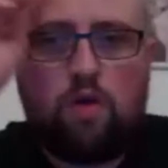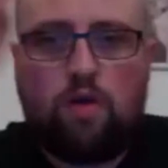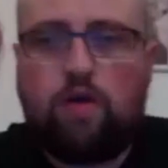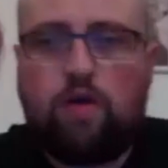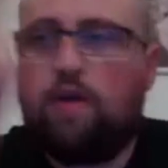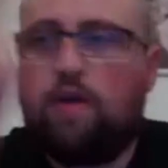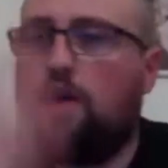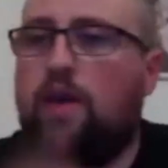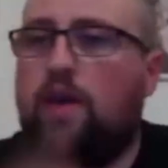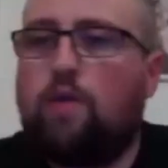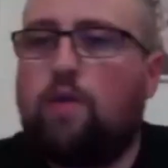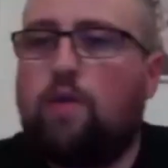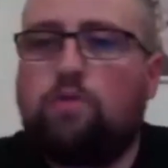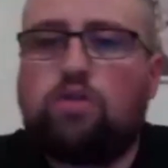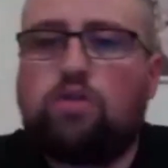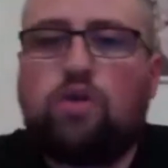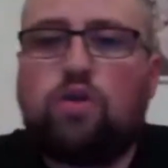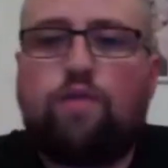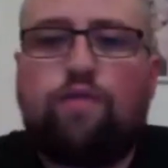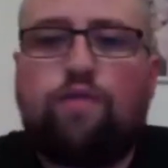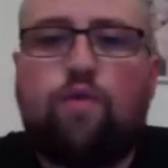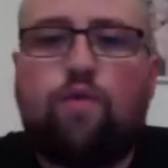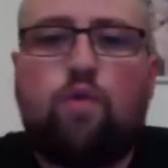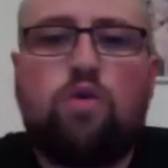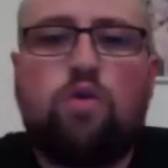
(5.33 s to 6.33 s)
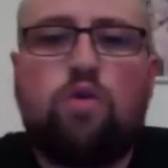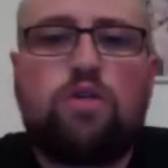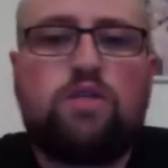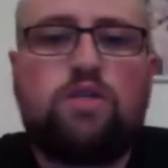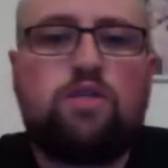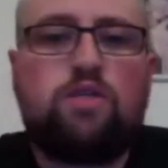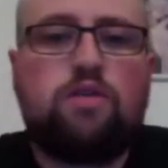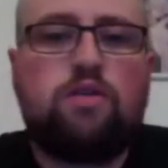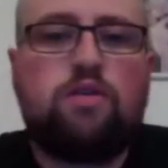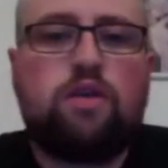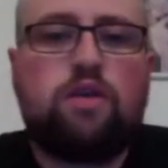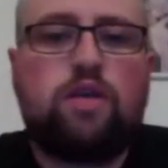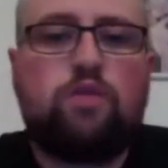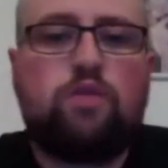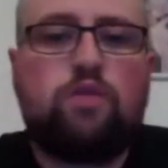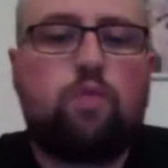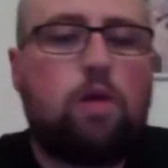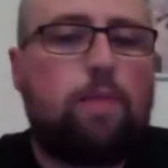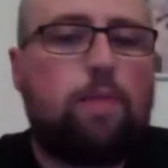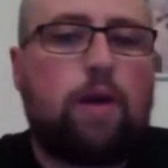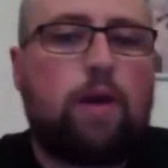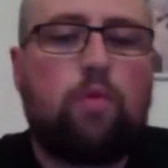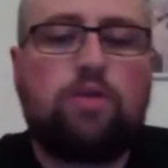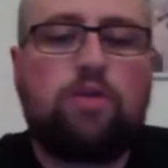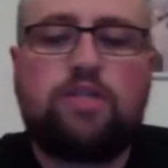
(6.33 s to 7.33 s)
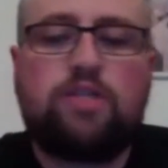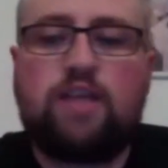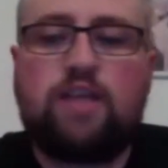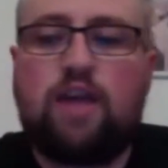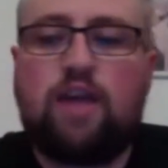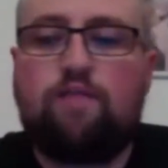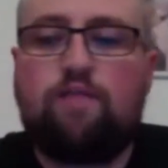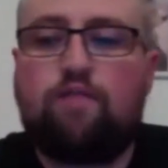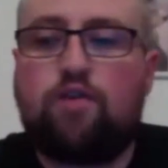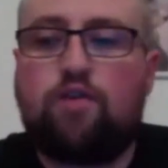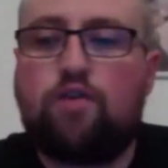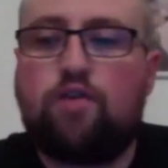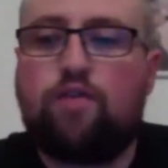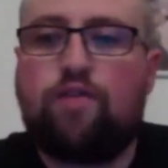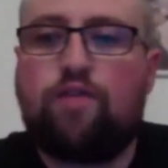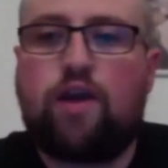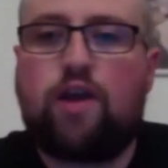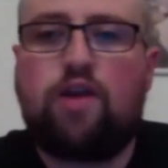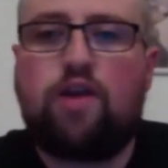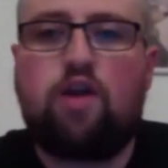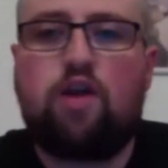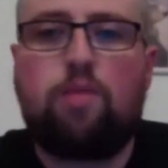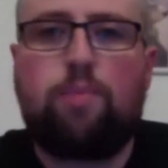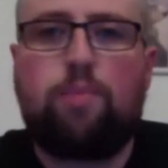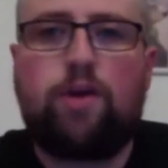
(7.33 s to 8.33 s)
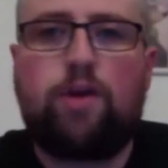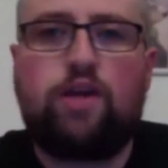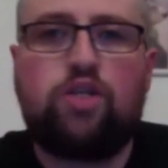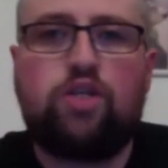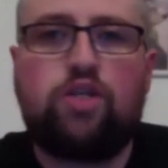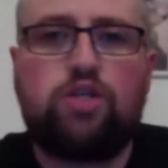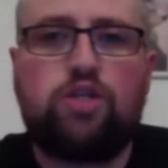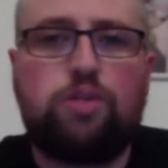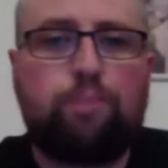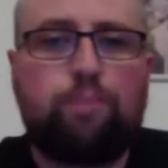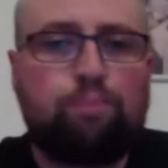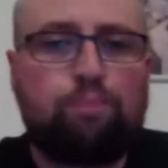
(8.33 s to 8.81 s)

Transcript: Hey, what's up, folks? It's Will back once again for another fight card prediction.